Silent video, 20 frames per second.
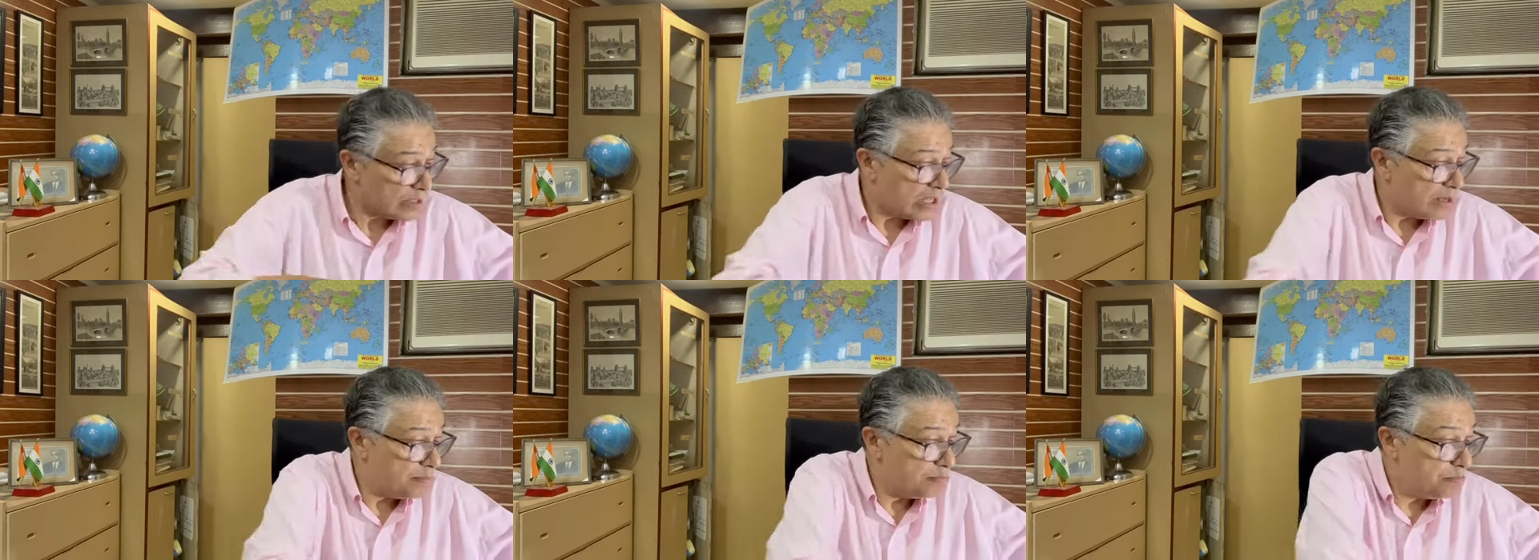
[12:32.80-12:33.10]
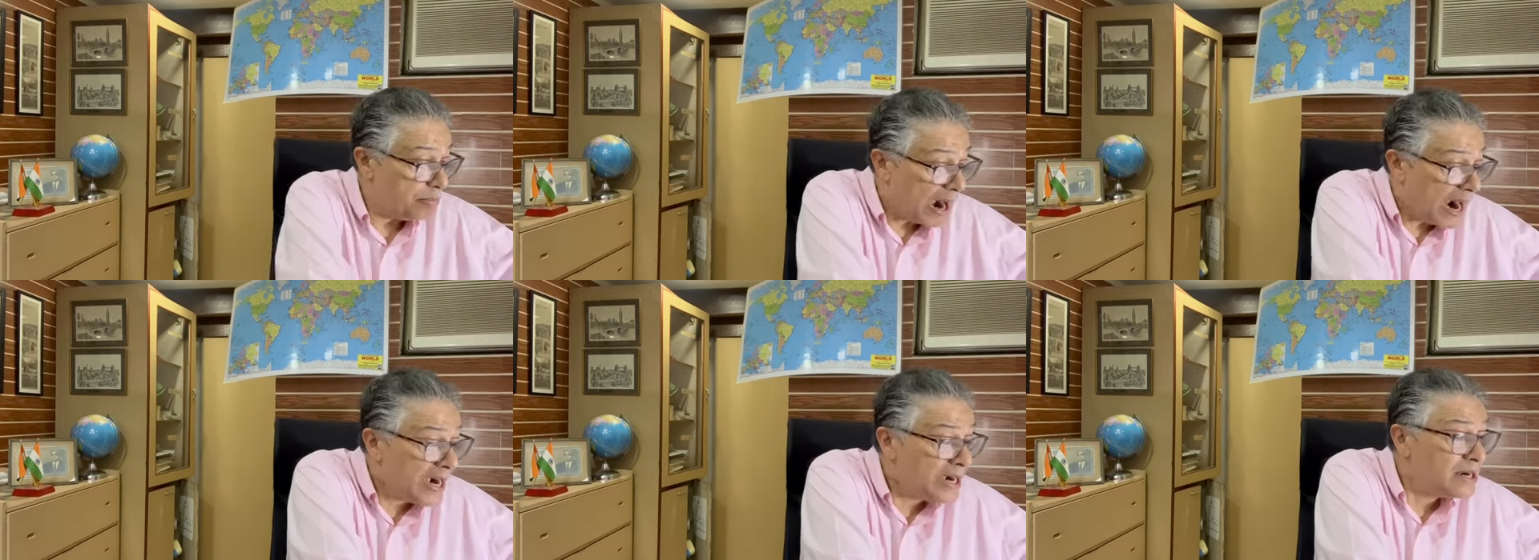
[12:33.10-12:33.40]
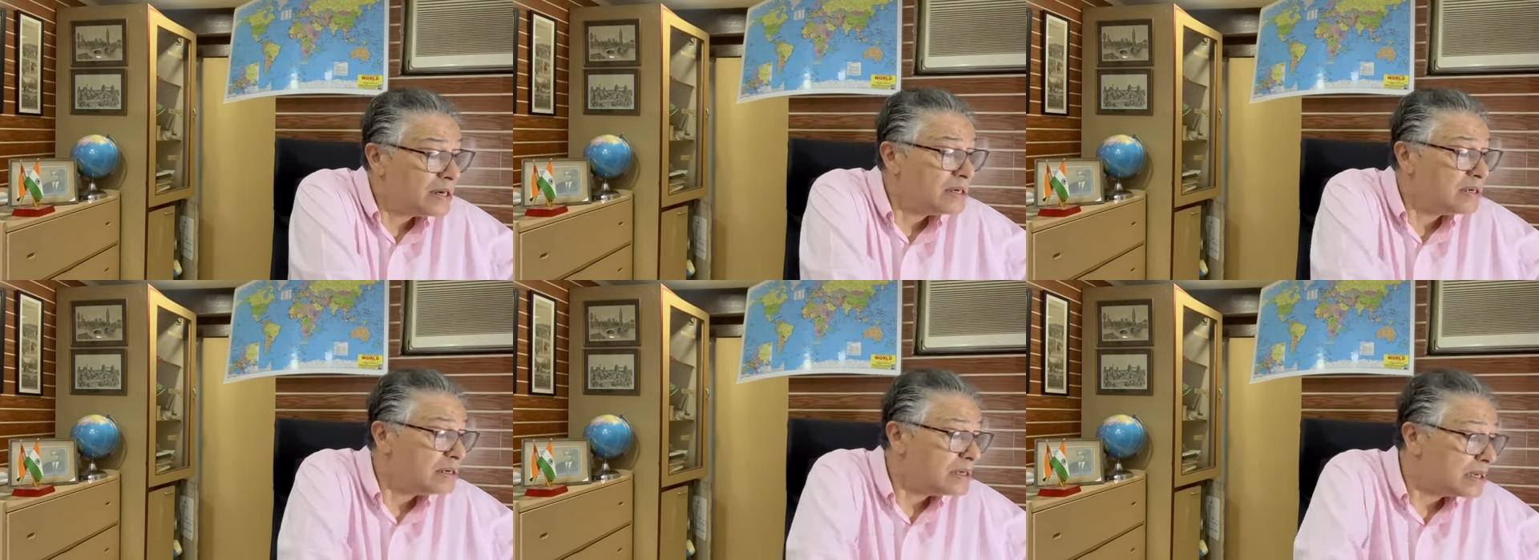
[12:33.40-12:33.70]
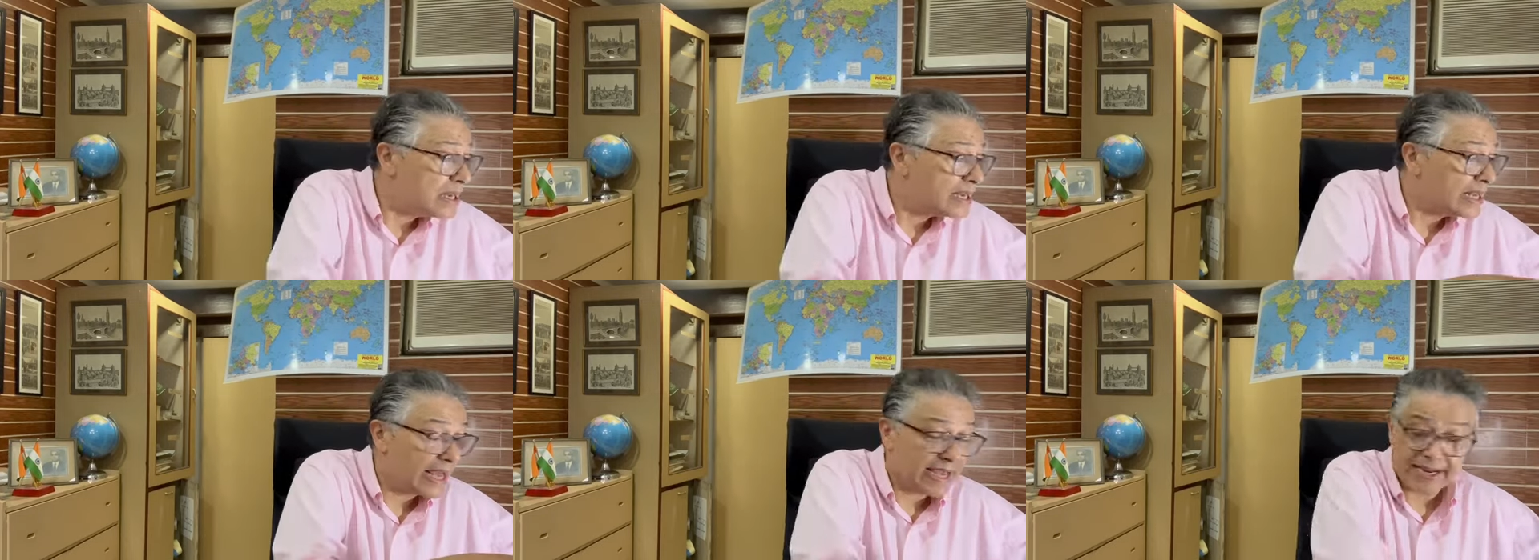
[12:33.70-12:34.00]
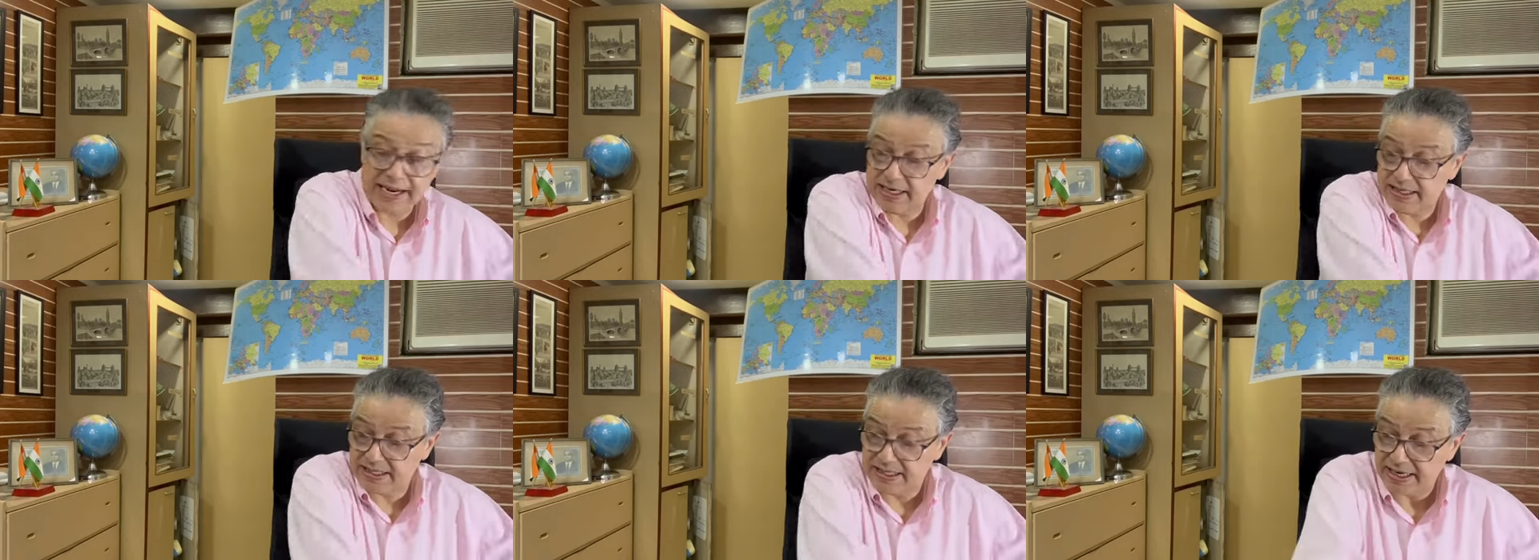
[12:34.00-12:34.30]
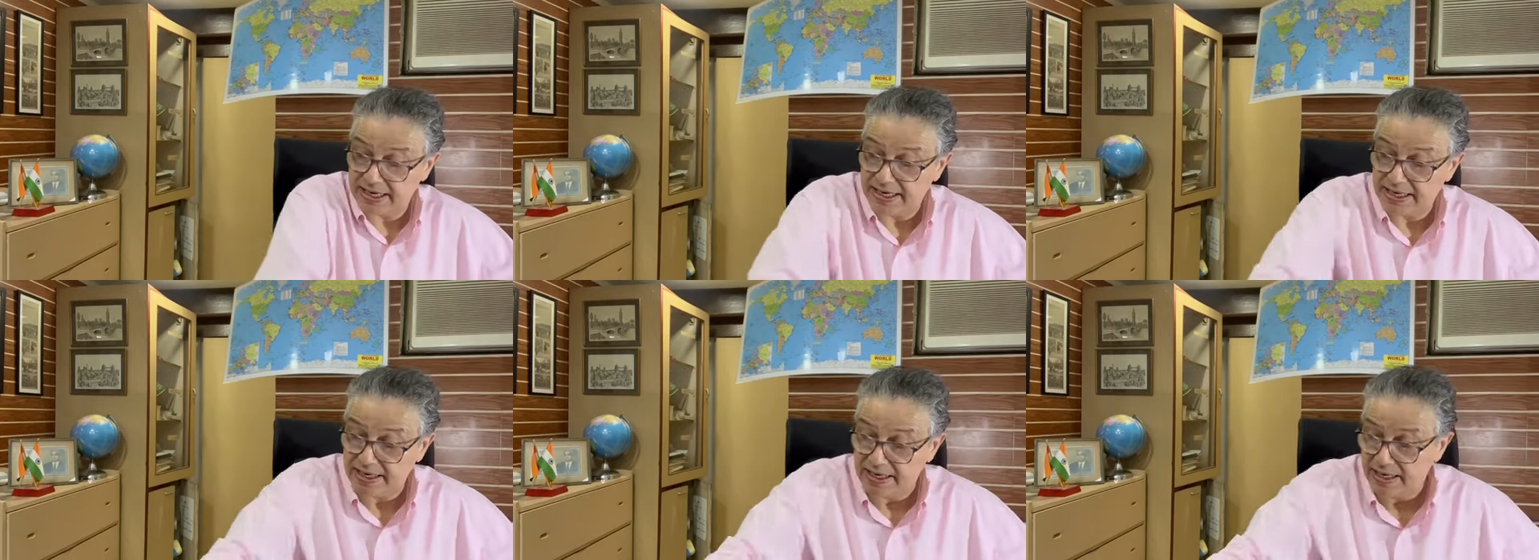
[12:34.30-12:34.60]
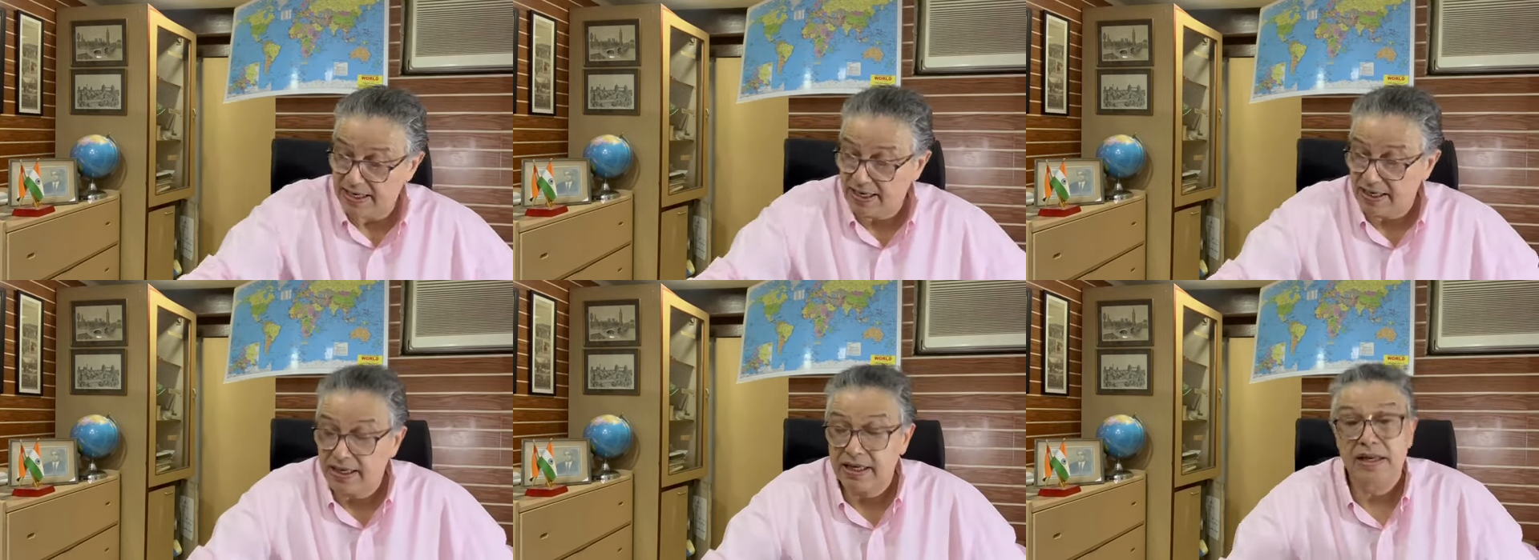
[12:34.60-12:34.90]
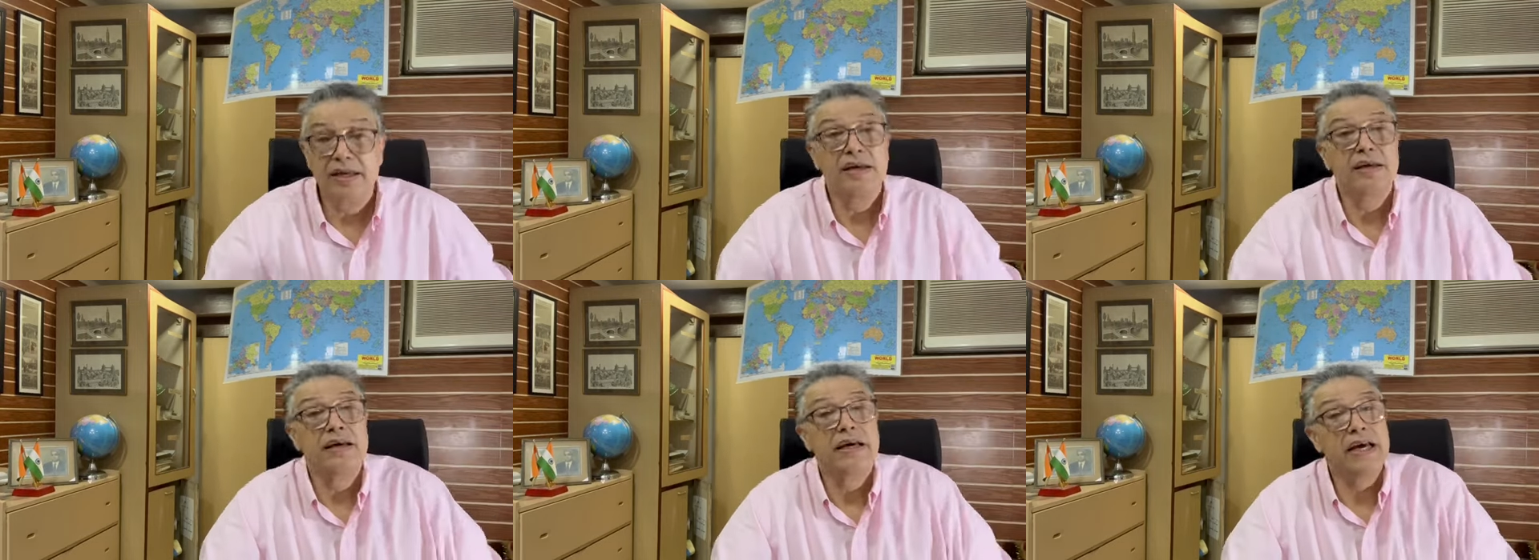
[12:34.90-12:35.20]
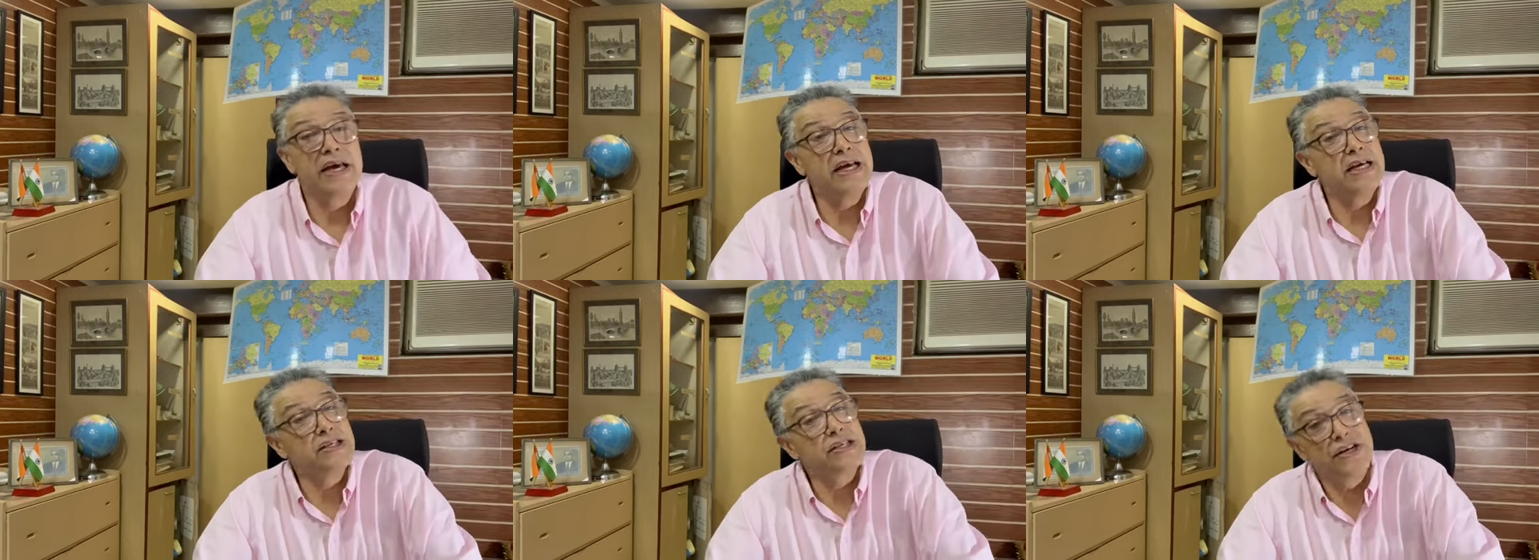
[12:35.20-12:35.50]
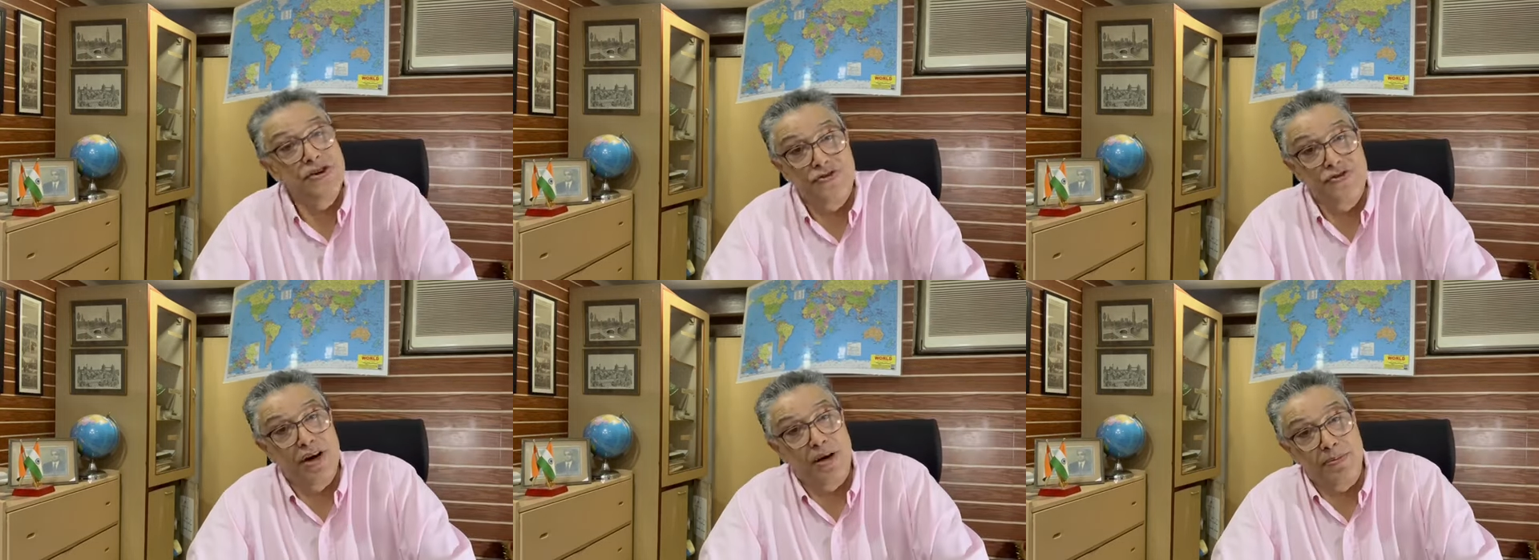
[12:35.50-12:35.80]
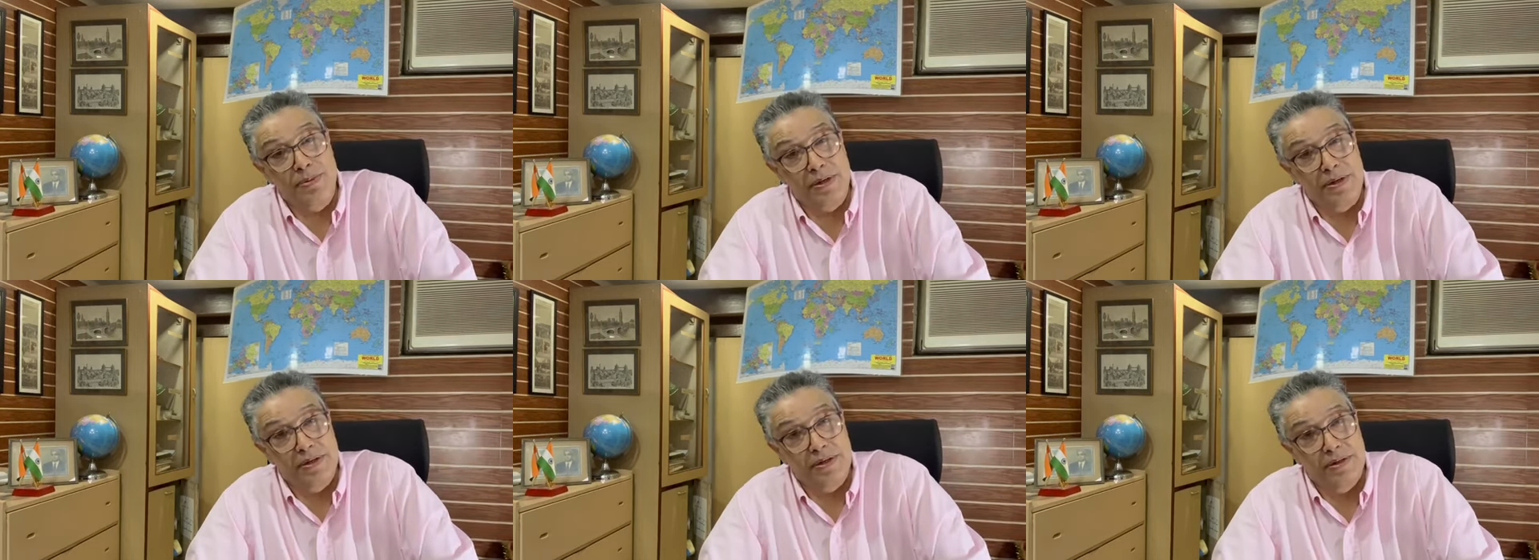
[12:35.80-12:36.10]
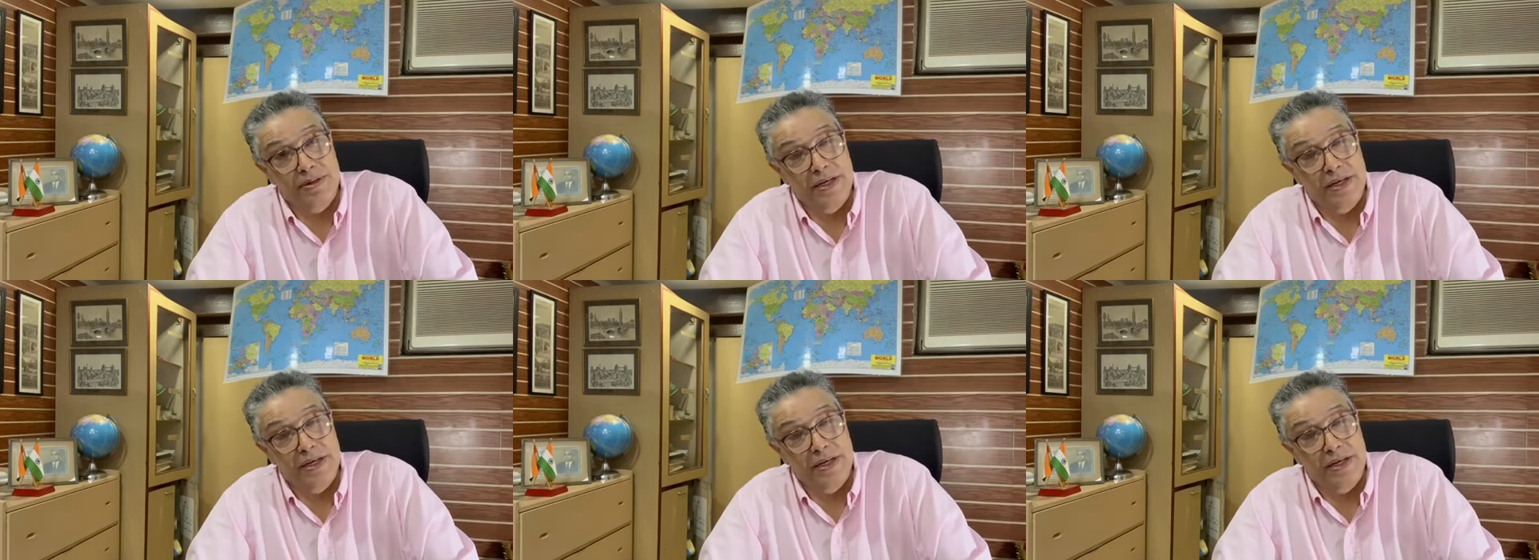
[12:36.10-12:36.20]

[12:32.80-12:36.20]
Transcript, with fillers: Biden, like I said, is in trouble.